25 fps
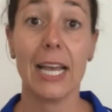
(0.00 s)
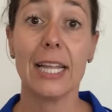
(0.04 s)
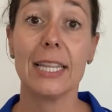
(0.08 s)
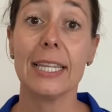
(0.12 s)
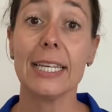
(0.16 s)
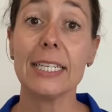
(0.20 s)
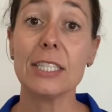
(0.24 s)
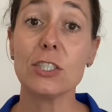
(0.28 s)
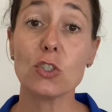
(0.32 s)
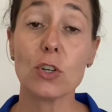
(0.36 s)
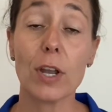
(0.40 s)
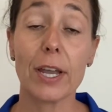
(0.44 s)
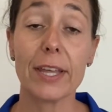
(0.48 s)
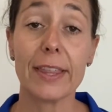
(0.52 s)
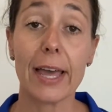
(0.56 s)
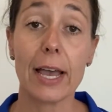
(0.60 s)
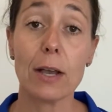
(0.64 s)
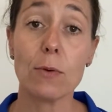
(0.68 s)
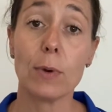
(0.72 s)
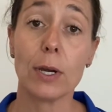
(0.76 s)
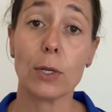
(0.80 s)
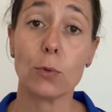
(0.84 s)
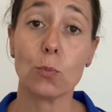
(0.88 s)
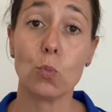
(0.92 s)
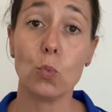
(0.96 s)
Let's try that
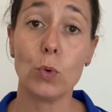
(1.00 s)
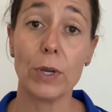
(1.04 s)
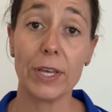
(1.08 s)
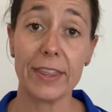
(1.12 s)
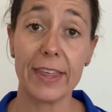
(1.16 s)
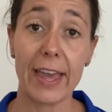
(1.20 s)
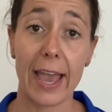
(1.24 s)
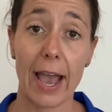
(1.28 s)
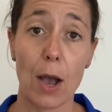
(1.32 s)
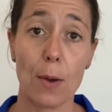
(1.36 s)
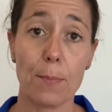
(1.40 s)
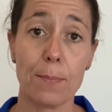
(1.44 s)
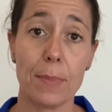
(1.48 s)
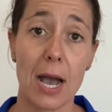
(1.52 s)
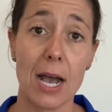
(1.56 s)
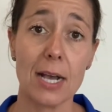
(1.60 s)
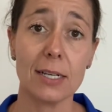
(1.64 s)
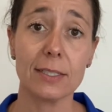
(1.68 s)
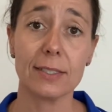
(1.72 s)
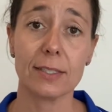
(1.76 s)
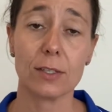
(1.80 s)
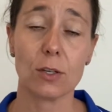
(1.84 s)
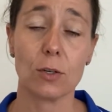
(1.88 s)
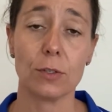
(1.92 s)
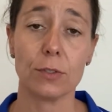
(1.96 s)
one with our
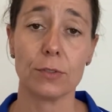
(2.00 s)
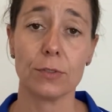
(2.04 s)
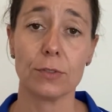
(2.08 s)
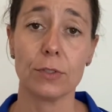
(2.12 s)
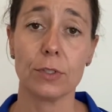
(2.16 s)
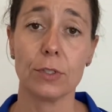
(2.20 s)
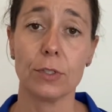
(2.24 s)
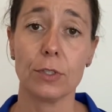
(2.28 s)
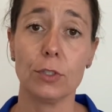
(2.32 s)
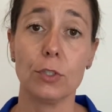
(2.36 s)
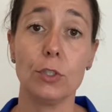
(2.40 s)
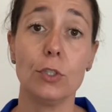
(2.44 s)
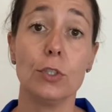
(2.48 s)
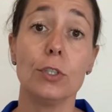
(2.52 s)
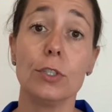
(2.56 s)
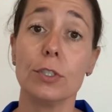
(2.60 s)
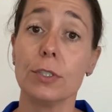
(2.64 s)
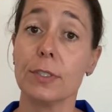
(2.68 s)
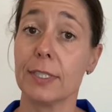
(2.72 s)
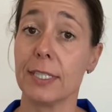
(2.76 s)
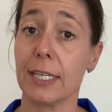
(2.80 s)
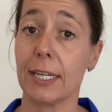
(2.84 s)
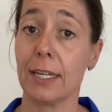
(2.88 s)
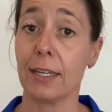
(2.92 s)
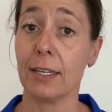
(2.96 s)
mask on,
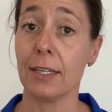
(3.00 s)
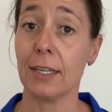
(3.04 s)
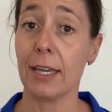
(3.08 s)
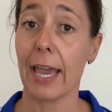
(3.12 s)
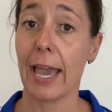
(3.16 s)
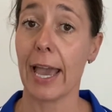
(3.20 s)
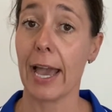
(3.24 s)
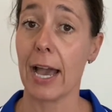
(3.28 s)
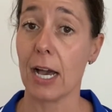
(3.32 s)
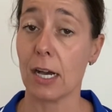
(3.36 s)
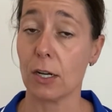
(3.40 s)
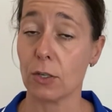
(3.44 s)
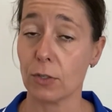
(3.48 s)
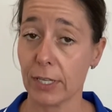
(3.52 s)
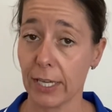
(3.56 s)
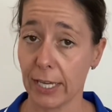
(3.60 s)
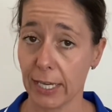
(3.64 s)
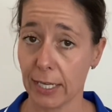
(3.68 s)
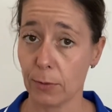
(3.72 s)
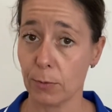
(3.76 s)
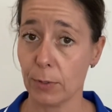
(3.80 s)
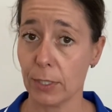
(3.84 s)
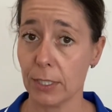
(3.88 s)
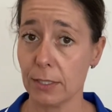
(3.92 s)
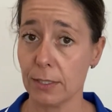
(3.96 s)
using our
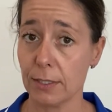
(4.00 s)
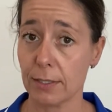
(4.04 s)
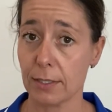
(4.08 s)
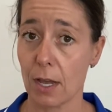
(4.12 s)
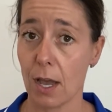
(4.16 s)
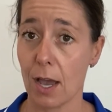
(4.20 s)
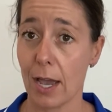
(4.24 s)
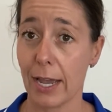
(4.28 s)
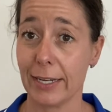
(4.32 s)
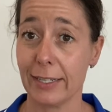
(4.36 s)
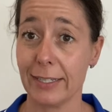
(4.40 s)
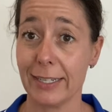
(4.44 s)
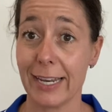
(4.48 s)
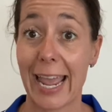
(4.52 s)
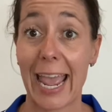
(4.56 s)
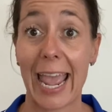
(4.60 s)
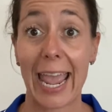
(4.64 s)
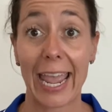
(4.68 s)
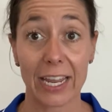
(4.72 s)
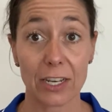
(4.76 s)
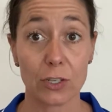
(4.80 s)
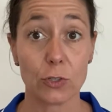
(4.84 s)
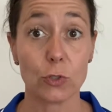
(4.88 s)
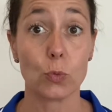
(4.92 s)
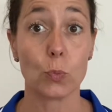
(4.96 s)
keyword sign
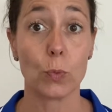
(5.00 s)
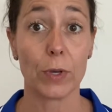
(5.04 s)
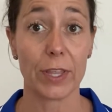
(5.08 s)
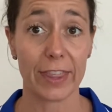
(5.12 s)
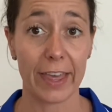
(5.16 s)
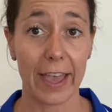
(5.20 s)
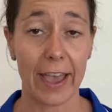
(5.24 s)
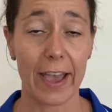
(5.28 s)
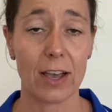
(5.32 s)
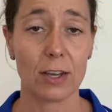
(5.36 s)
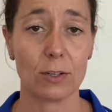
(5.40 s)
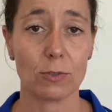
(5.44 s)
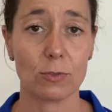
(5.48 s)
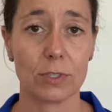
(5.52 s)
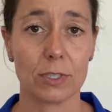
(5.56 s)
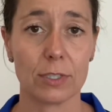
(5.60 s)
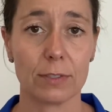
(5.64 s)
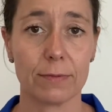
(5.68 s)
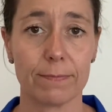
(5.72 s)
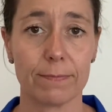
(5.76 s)
and without.